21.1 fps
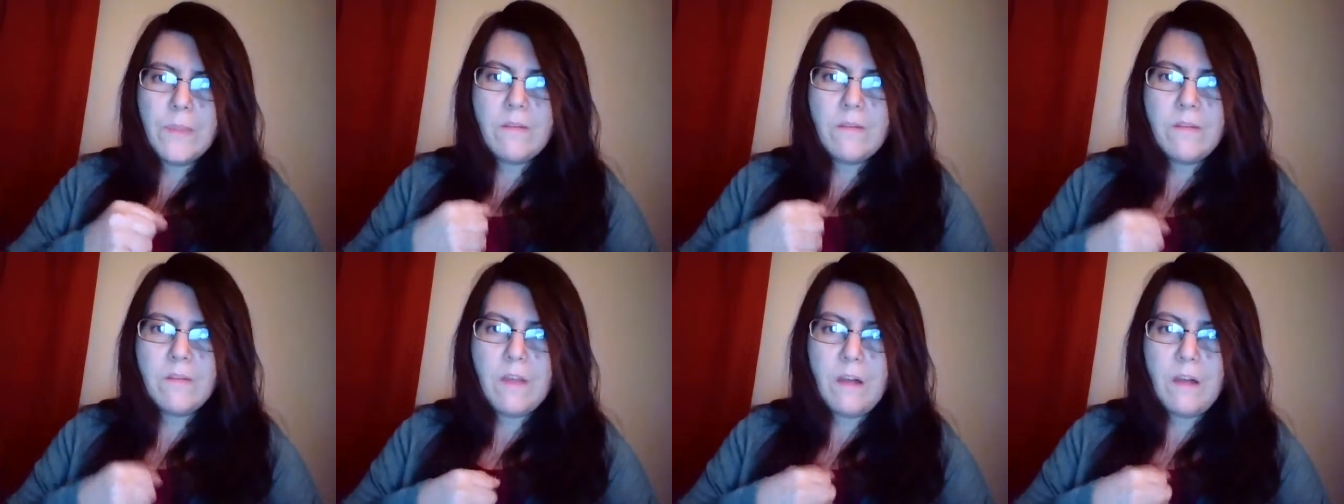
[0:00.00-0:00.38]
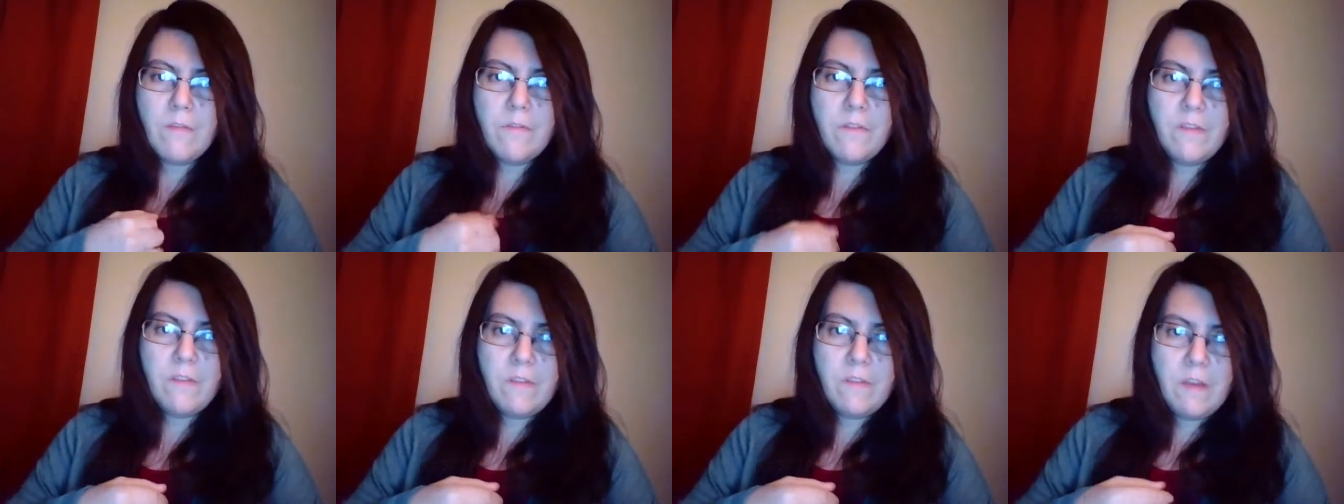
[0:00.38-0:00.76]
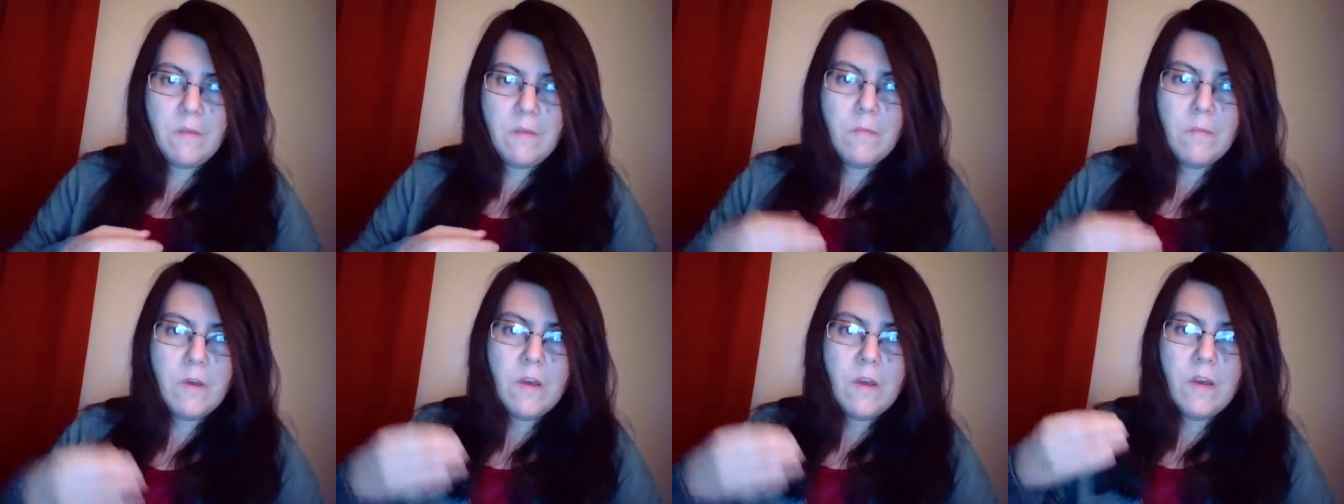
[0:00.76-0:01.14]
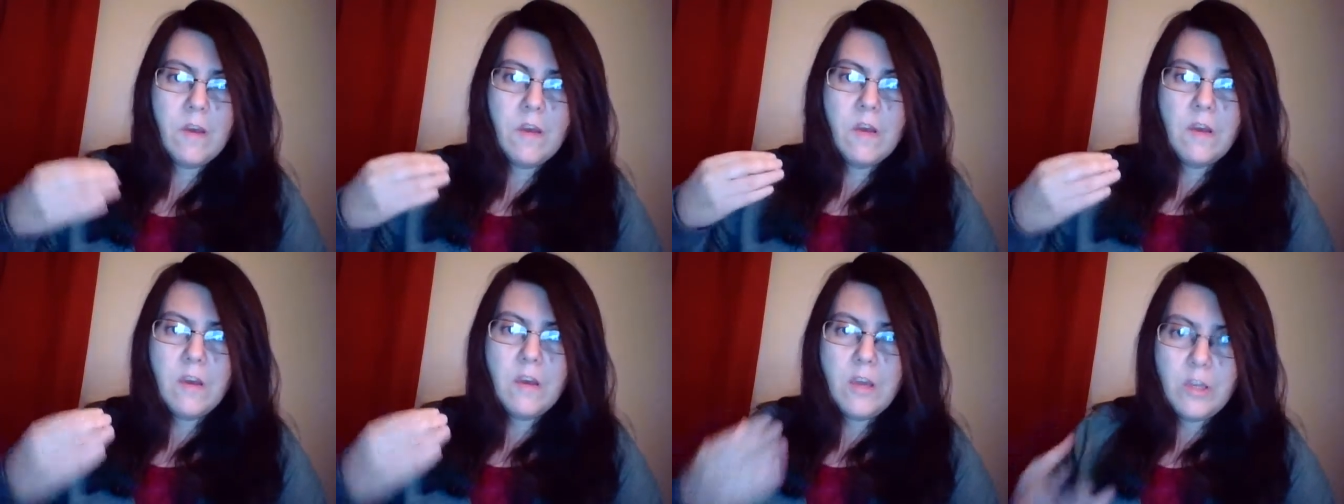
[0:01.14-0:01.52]
self-esteem
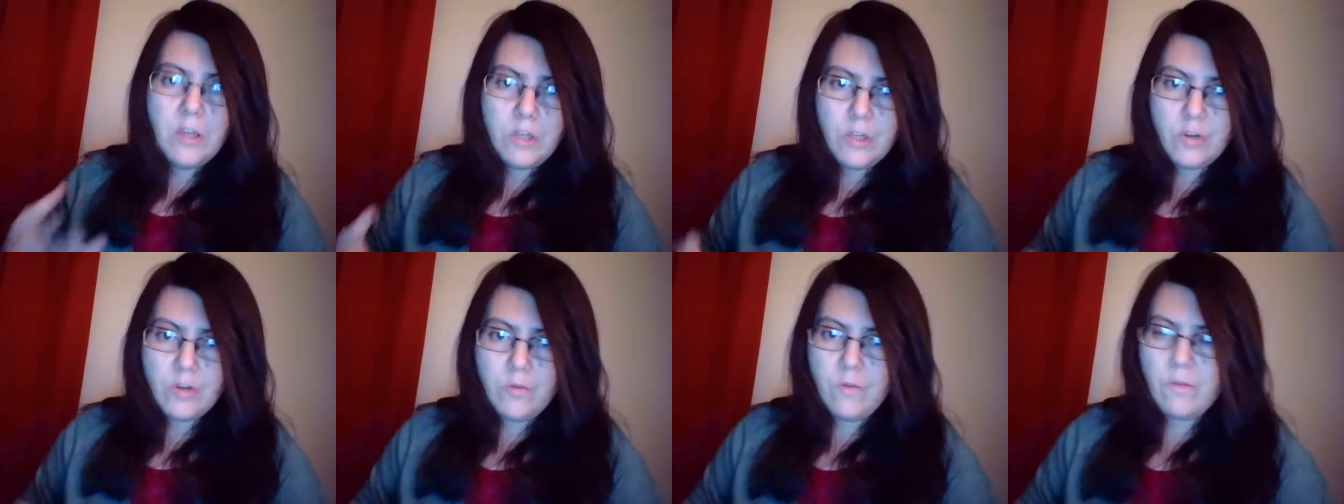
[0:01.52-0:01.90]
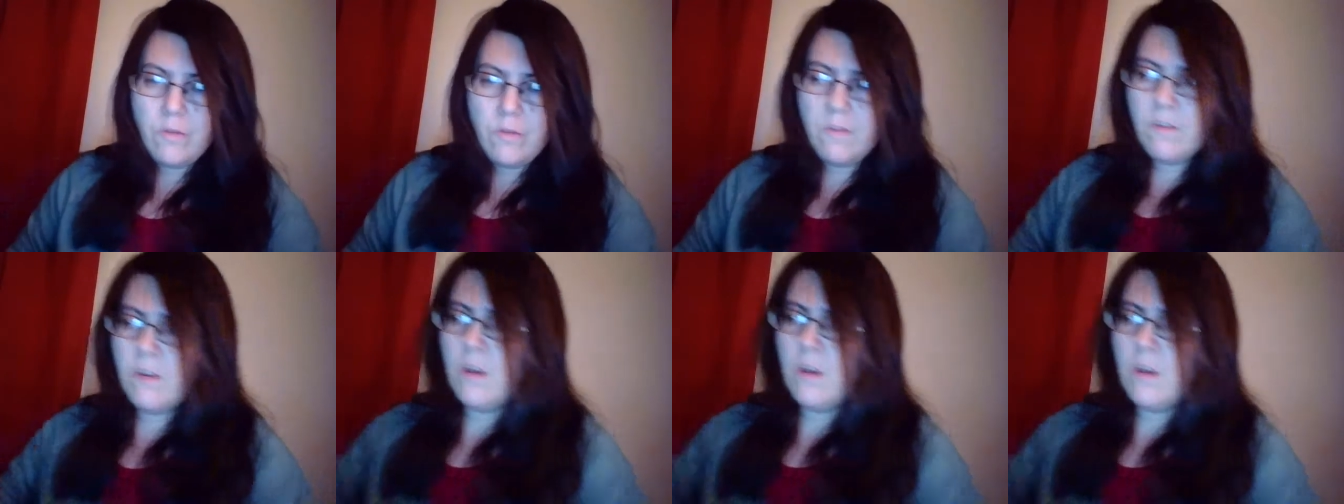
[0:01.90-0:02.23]
issues.